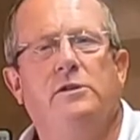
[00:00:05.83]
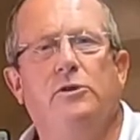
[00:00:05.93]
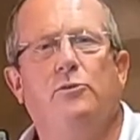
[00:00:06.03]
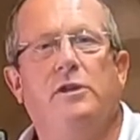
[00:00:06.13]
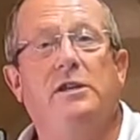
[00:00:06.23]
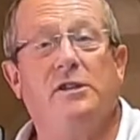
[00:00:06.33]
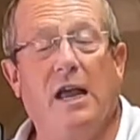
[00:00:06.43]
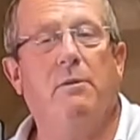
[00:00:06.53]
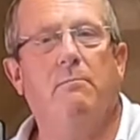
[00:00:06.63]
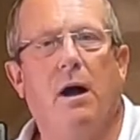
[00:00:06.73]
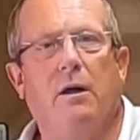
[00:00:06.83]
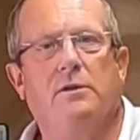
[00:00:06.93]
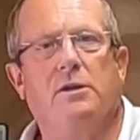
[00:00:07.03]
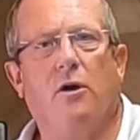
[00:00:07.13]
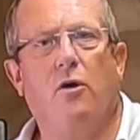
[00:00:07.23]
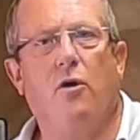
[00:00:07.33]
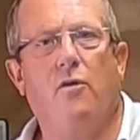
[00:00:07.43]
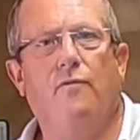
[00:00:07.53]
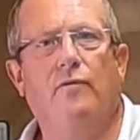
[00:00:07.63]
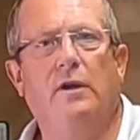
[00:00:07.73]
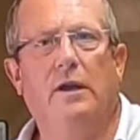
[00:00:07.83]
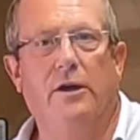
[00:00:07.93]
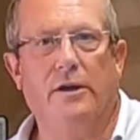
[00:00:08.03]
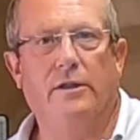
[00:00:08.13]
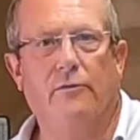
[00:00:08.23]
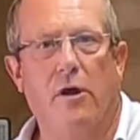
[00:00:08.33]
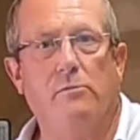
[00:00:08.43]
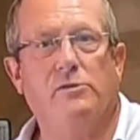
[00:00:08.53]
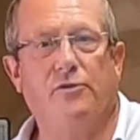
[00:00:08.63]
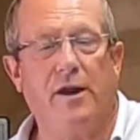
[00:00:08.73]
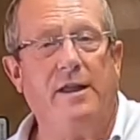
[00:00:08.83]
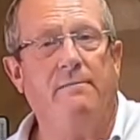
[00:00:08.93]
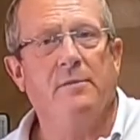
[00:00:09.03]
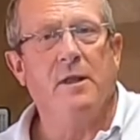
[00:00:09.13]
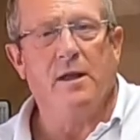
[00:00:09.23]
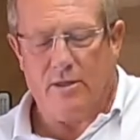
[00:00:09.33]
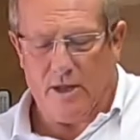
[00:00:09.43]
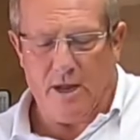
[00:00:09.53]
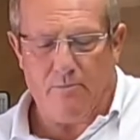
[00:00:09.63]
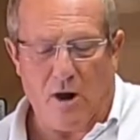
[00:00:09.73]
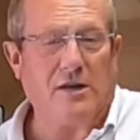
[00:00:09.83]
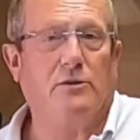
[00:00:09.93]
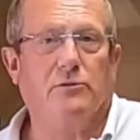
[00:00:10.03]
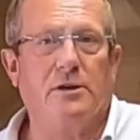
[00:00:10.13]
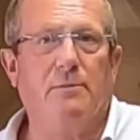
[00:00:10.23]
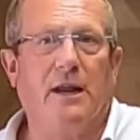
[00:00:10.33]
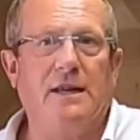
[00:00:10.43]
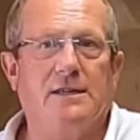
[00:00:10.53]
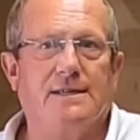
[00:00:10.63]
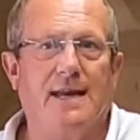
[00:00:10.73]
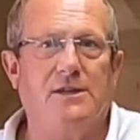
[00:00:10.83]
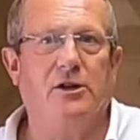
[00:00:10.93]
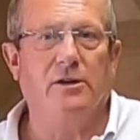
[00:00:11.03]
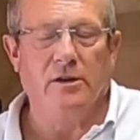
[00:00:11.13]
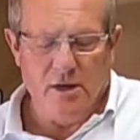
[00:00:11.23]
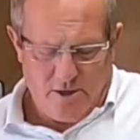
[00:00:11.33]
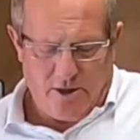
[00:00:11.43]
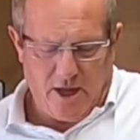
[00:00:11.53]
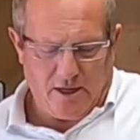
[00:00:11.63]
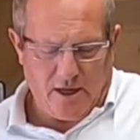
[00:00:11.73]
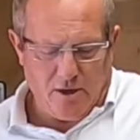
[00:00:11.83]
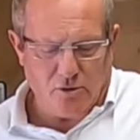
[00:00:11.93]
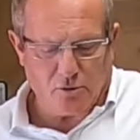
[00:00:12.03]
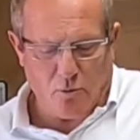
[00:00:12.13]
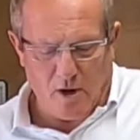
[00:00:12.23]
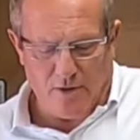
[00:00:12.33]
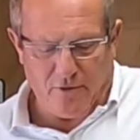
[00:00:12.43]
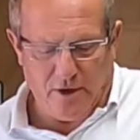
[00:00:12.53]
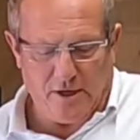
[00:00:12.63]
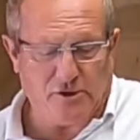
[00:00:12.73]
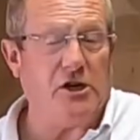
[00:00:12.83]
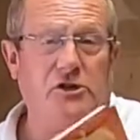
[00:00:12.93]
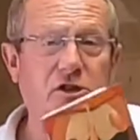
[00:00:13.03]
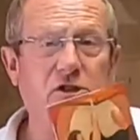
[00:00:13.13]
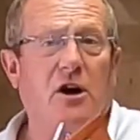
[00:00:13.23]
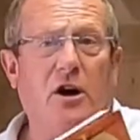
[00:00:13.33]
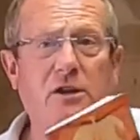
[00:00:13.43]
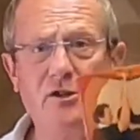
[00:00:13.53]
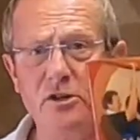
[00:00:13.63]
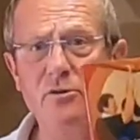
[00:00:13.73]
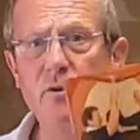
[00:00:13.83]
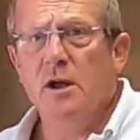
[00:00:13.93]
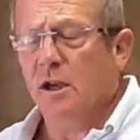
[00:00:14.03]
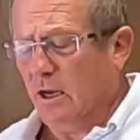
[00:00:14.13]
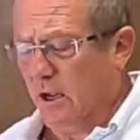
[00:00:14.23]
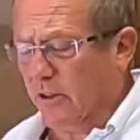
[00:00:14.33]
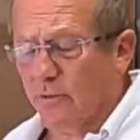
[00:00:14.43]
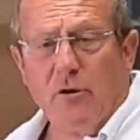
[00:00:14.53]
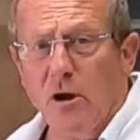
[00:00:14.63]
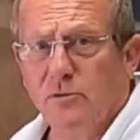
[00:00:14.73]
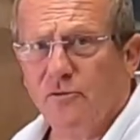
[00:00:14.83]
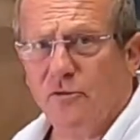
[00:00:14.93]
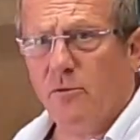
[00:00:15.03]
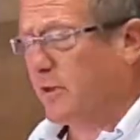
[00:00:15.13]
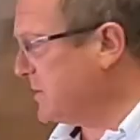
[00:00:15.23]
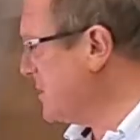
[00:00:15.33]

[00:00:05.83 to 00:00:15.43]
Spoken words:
to the second part of Learning the Ropes 3, the practical simulator session that goes with the Teacher's Guide to Learning the Ropes from the